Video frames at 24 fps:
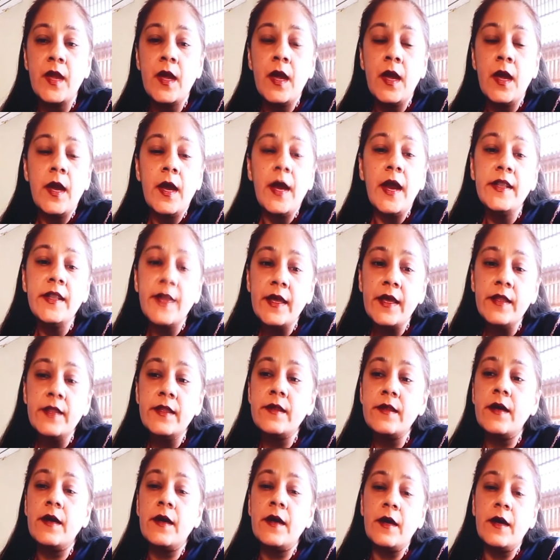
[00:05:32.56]
And then
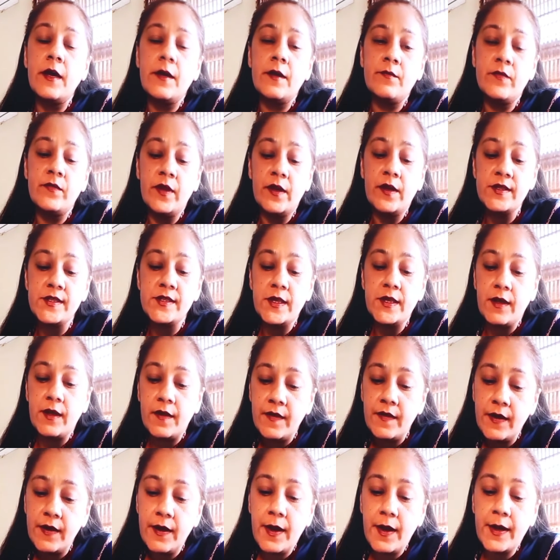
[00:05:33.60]
there is
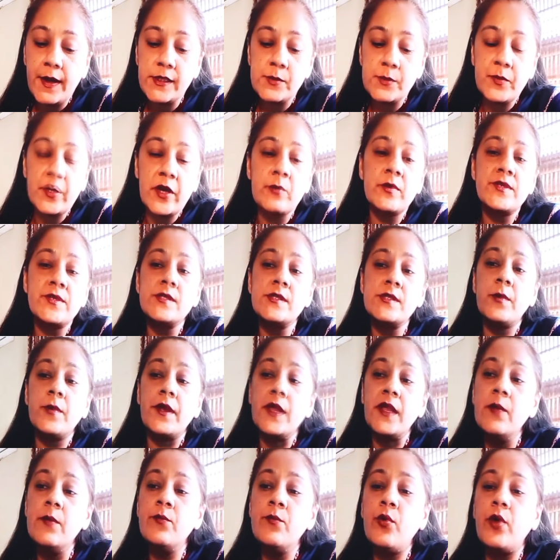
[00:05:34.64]
another aspect which is
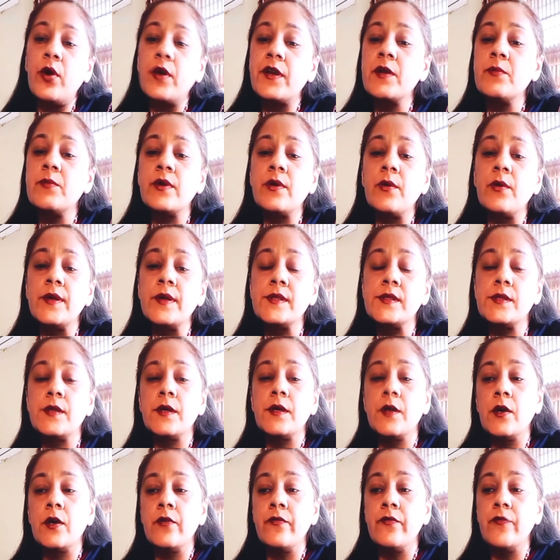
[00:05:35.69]
very important because
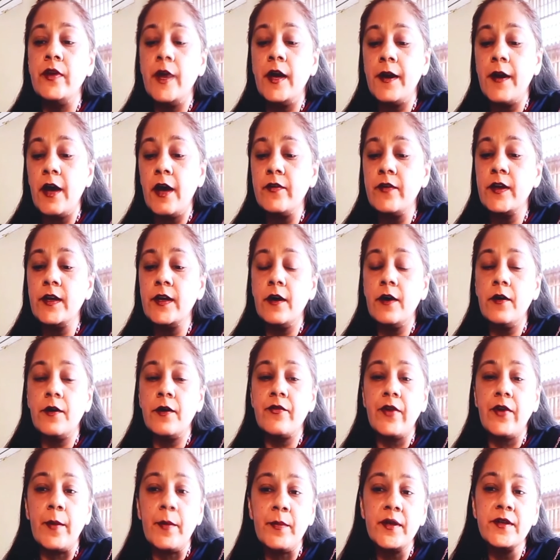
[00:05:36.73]
we are having a
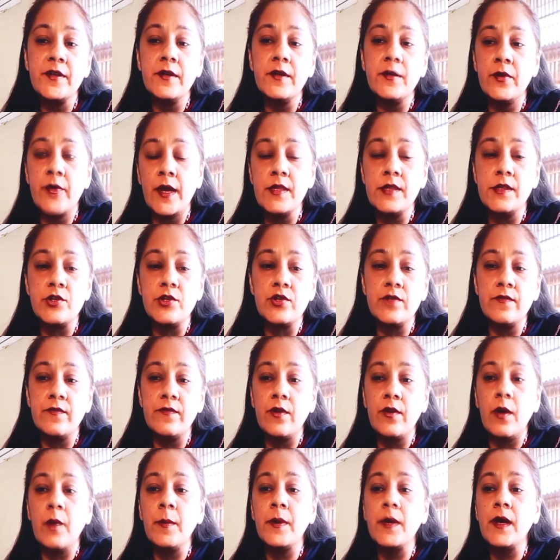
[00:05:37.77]
rapid urbanization
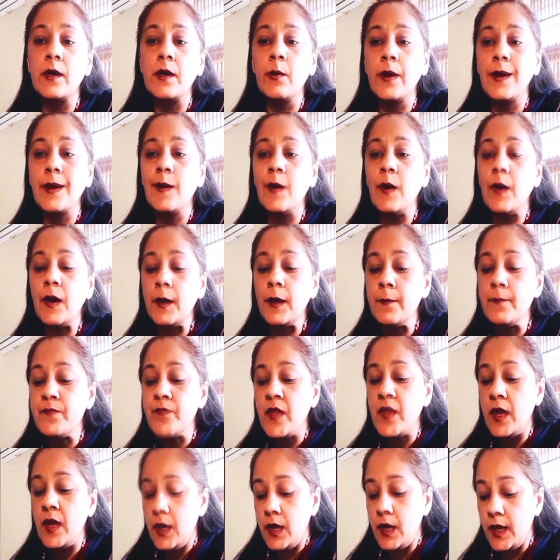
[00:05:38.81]
phenomena going on.
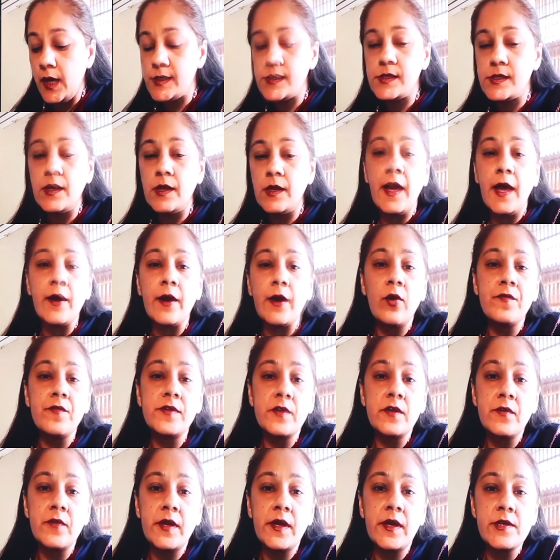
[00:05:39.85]
It's the lack of
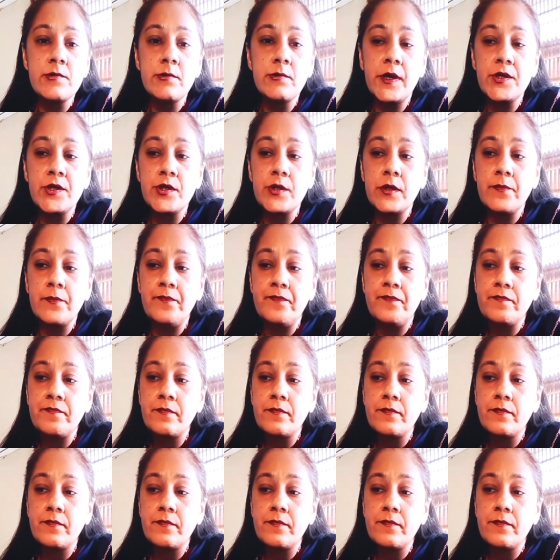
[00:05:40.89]
civic education